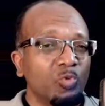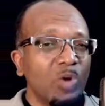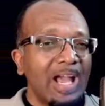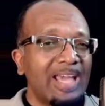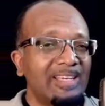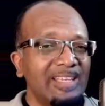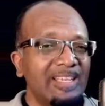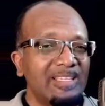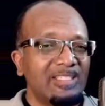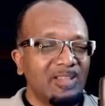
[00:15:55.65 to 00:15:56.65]
who had
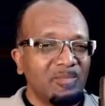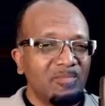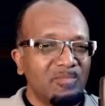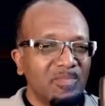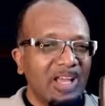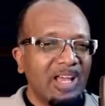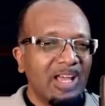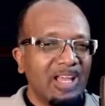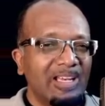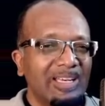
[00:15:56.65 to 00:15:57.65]
these mm,
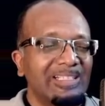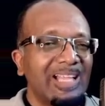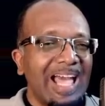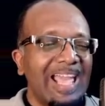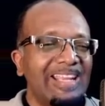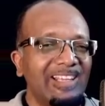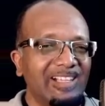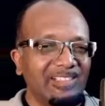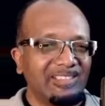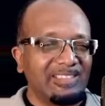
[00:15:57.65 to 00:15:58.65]
uh, little
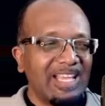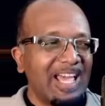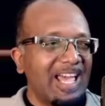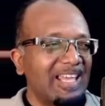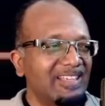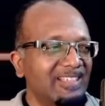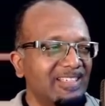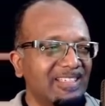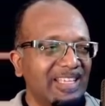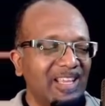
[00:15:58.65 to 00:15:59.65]
idols,
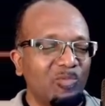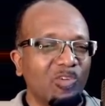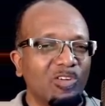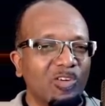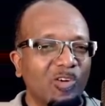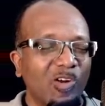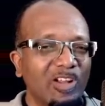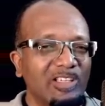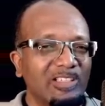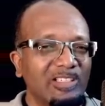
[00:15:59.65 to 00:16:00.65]
and they were
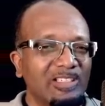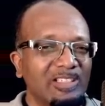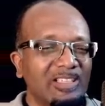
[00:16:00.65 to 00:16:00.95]
called